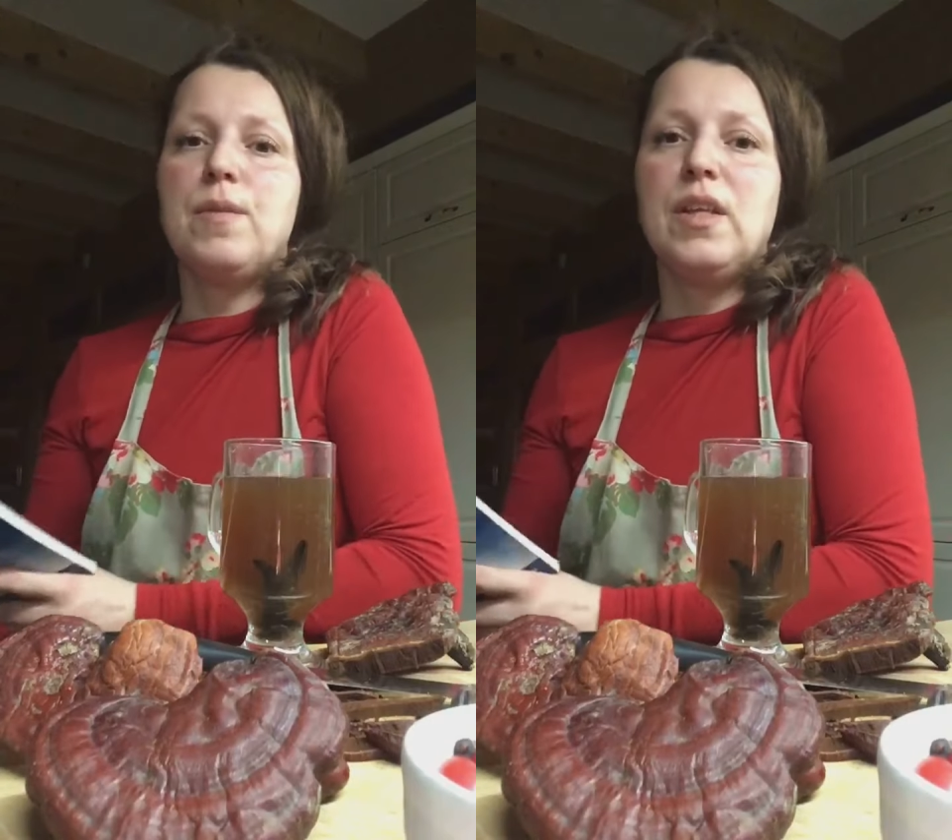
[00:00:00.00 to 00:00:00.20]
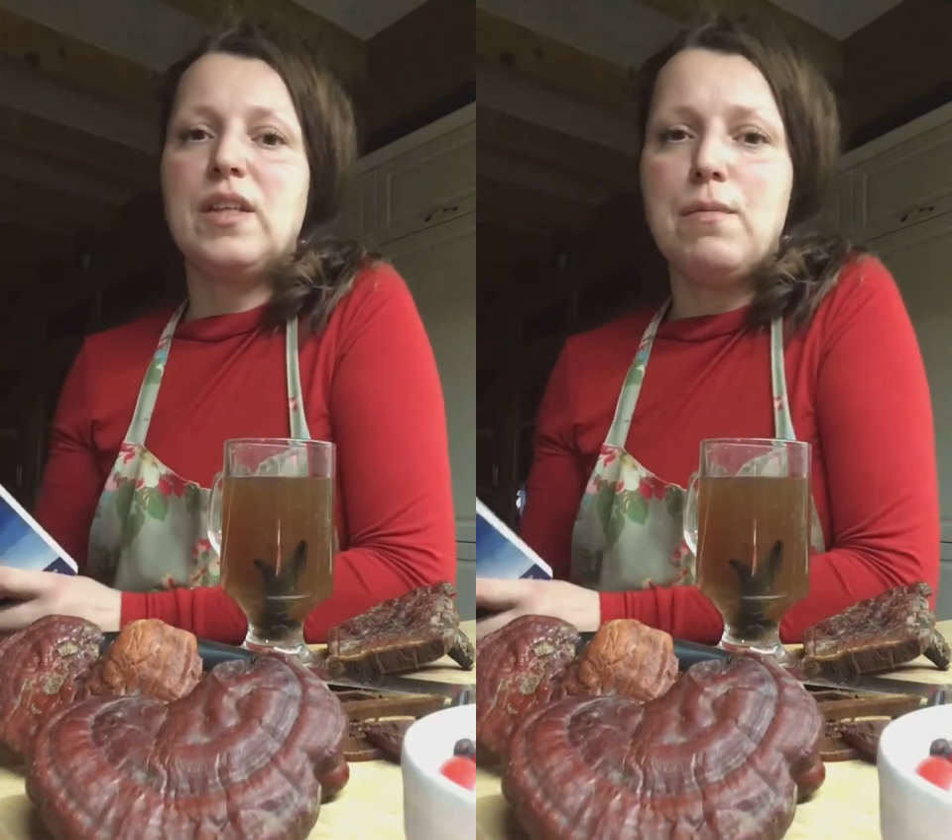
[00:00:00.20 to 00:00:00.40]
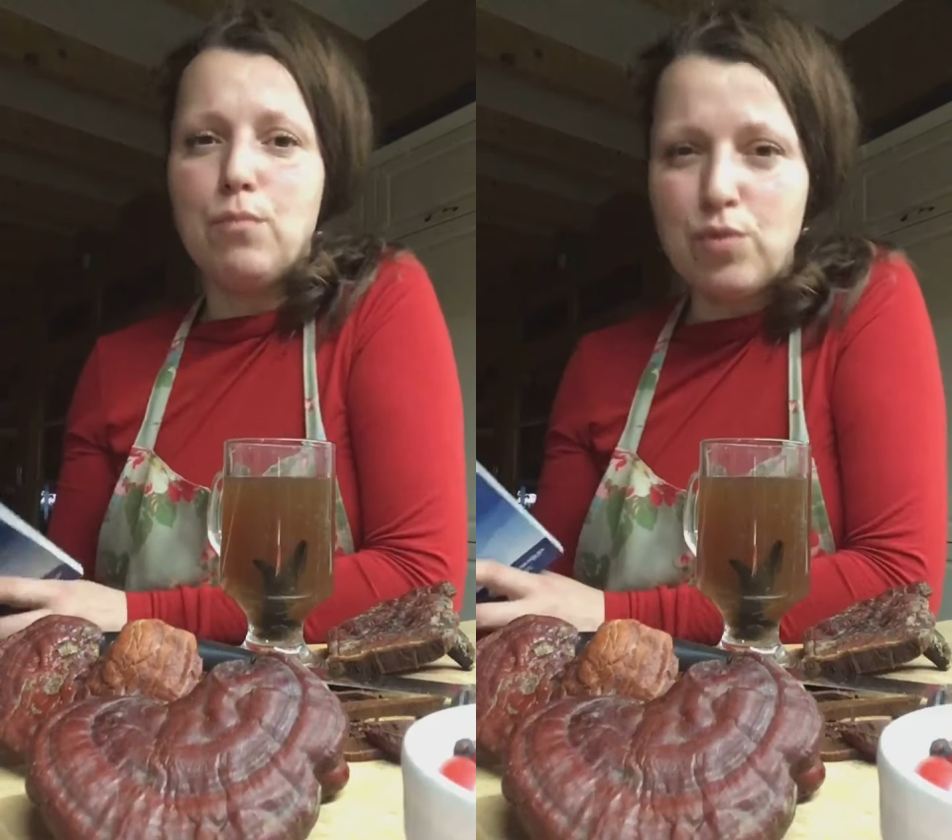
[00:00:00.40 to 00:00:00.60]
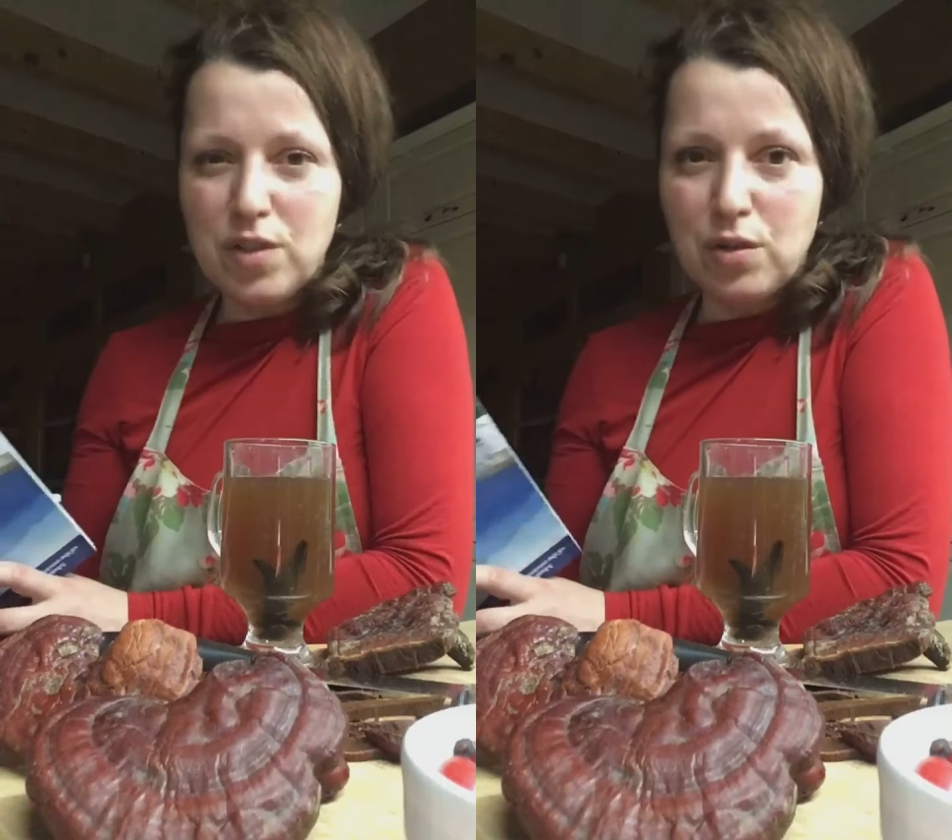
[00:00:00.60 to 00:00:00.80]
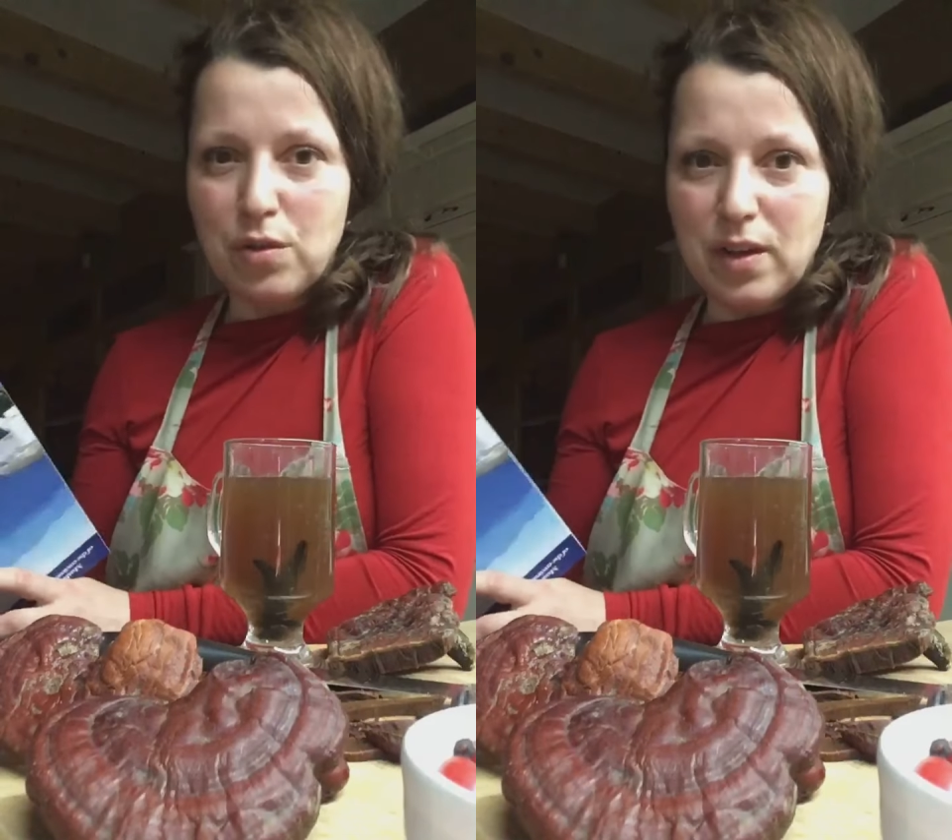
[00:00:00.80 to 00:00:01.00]
It can
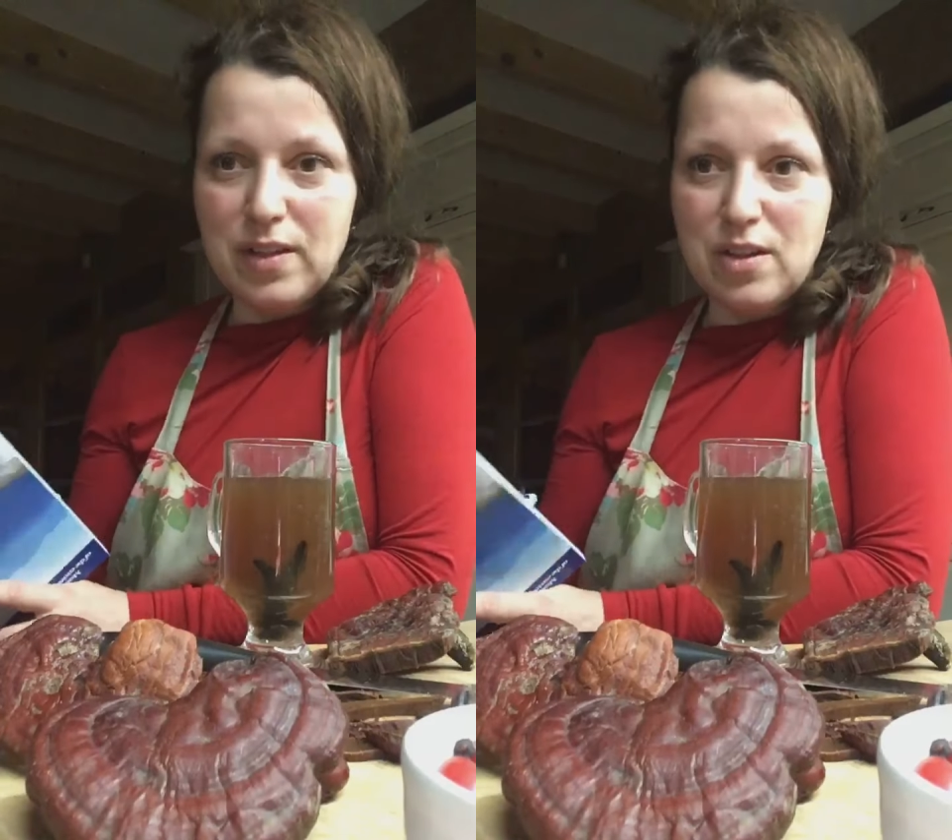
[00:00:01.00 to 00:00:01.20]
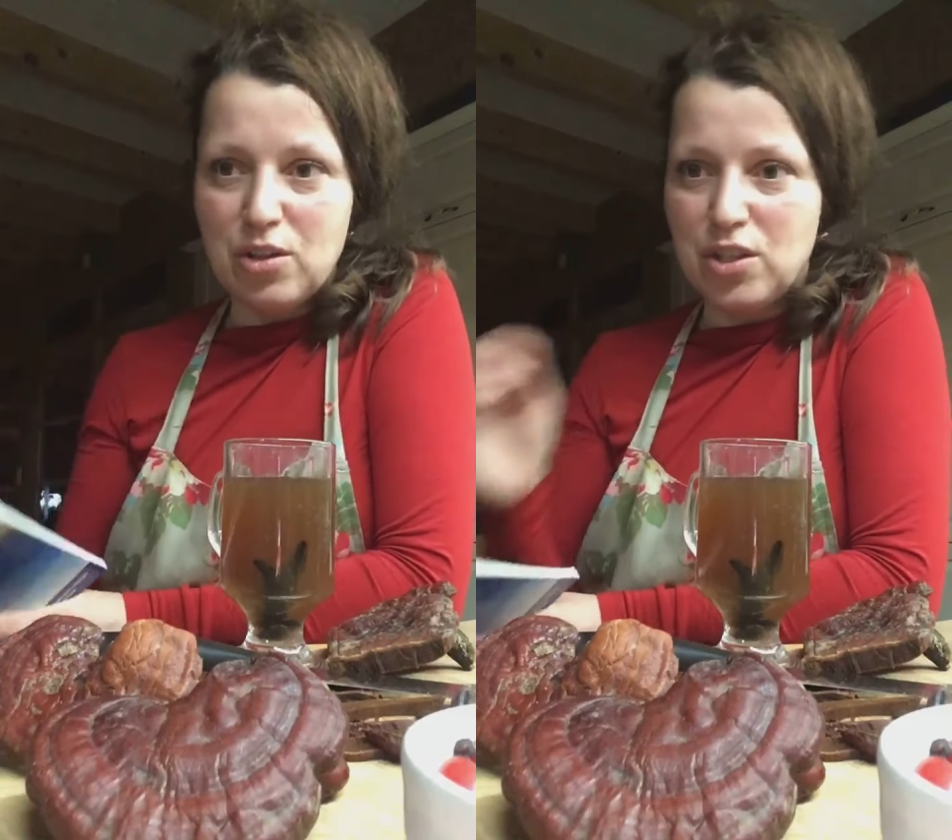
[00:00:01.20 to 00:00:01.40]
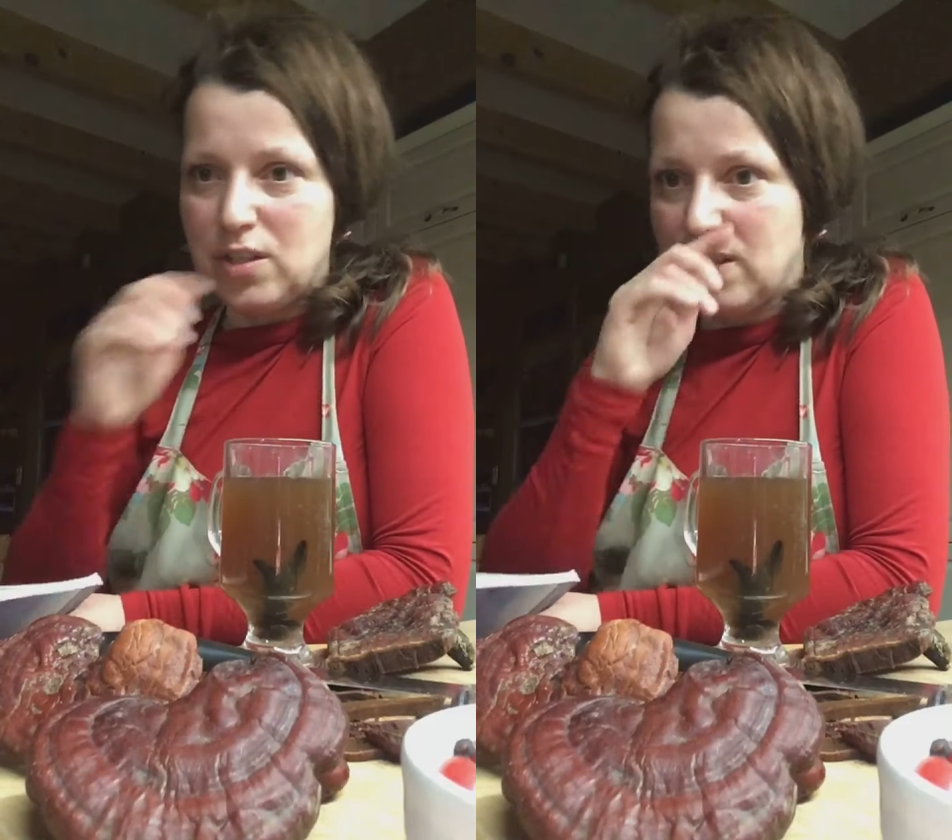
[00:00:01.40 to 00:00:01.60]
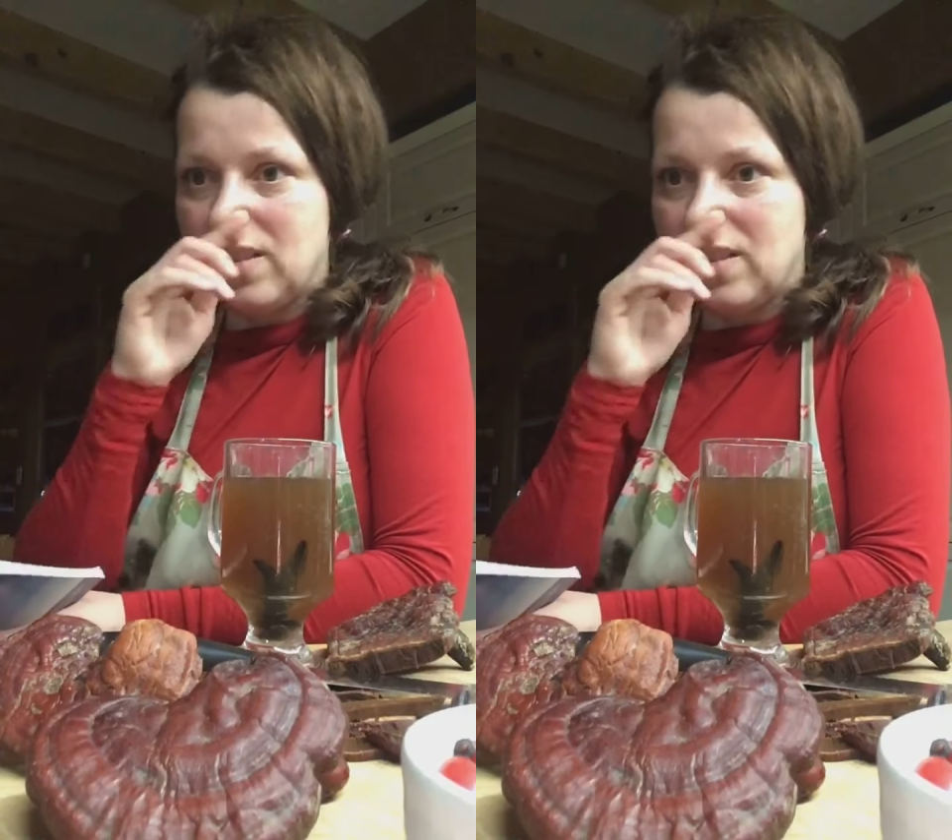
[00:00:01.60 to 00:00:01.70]
boost your energy